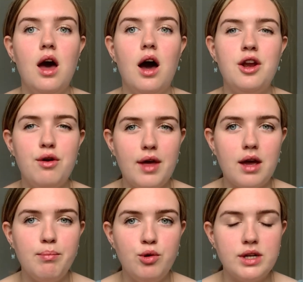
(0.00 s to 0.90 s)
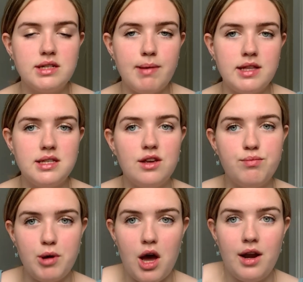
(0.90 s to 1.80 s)
I know they're more expensive,
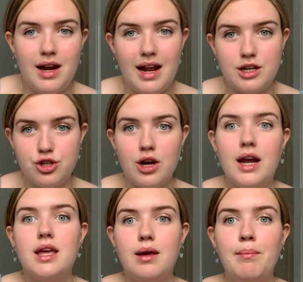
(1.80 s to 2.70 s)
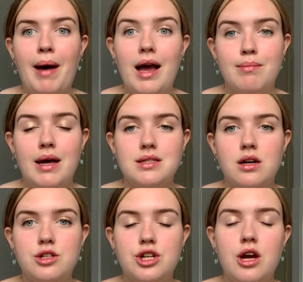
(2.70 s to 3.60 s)
but an electric back
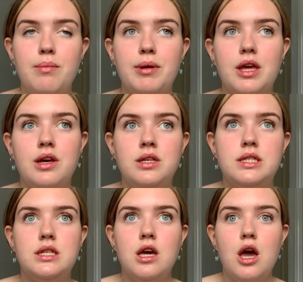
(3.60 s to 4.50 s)
massager, because